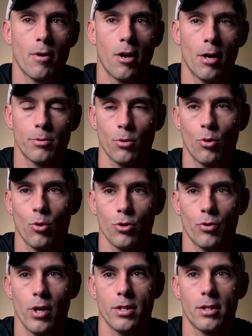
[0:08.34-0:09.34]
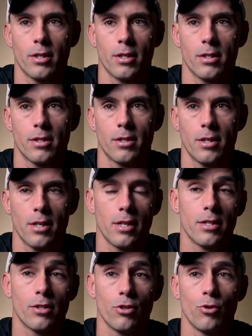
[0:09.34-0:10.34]
about obstacle course racing is it
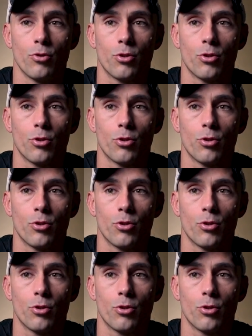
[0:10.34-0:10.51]
is a new